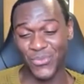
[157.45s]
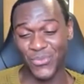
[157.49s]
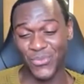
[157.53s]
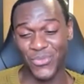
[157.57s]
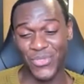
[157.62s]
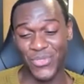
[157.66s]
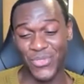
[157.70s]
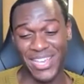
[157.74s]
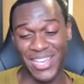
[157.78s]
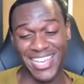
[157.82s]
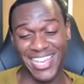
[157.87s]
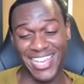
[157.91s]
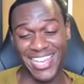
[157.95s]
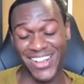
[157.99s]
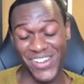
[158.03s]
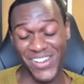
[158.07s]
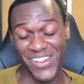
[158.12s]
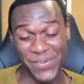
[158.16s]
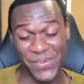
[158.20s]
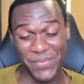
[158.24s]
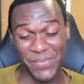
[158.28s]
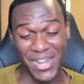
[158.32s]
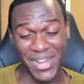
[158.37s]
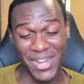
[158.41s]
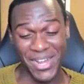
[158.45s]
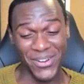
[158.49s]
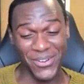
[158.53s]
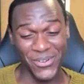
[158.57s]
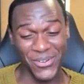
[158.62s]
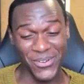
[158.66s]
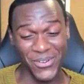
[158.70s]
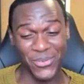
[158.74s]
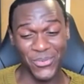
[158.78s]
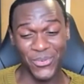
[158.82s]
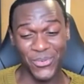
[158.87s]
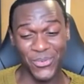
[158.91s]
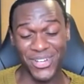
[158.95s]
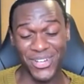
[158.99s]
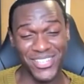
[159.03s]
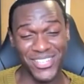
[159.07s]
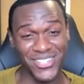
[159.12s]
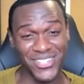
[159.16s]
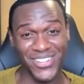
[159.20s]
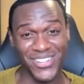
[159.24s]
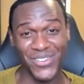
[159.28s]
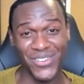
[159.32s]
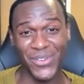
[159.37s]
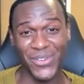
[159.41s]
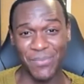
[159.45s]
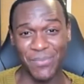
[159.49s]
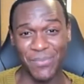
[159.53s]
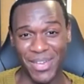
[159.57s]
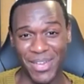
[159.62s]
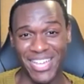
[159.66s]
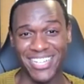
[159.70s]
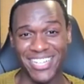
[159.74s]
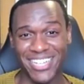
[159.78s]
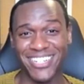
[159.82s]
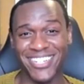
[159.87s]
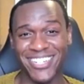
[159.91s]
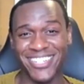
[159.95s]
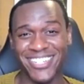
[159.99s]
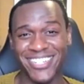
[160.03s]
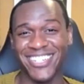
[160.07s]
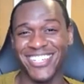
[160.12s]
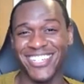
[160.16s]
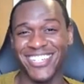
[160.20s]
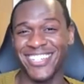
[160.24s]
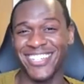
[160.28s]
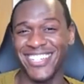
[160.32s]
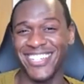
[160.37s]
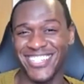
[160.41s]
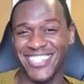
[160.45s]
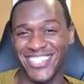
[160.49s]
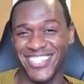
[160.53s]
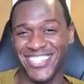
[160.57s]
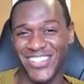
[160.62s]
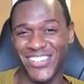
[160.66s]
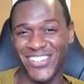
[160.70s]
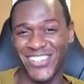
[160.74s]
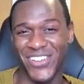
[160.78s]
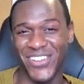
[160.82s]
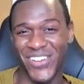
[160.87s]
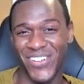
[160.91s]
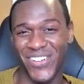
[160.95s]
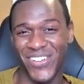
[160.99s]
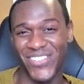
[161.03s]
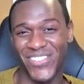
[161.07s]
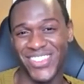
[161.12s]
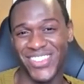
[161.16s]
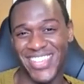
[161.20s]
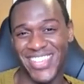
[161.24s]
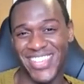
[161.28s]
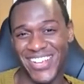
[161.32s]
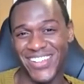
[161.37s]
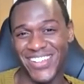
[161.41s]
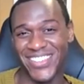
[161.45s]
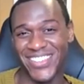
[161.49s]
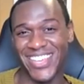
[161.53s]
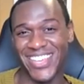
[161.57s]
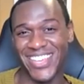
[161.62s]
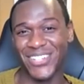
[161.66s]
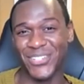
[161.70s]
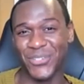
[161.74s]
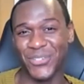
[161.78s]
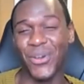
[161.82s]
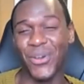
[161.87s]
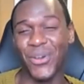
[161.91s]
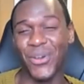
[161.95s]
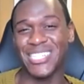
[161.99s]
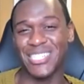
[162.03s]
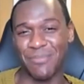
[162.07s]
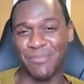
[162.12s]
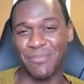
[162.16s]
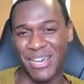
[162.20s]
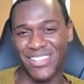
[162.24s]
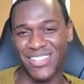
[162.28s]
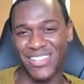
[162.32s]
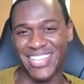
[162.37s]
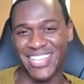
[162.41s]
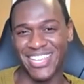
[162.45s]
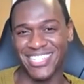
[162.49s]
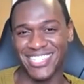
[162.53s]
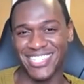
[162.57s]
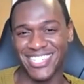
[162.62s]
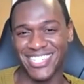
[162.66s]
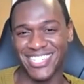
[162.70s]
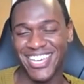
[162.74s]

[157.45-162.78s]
thinking, oh my Lord, what are you doing, mate? You know, think twice about this.